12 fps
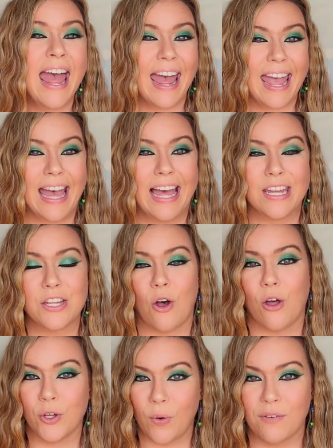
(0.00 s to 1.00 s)
and
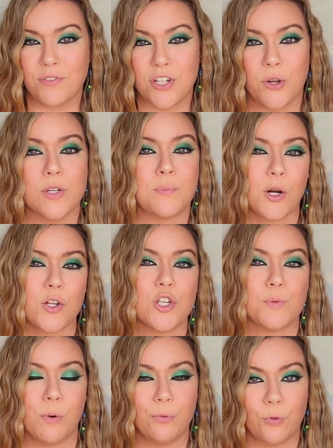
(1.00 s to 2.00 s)
all you have to do is purchase
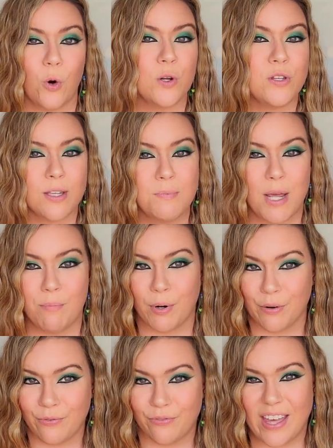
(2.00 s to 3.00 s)
before
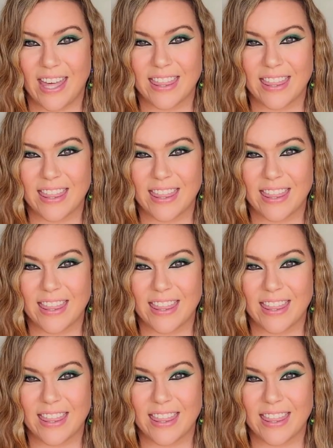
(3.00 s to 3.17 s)
September 5th.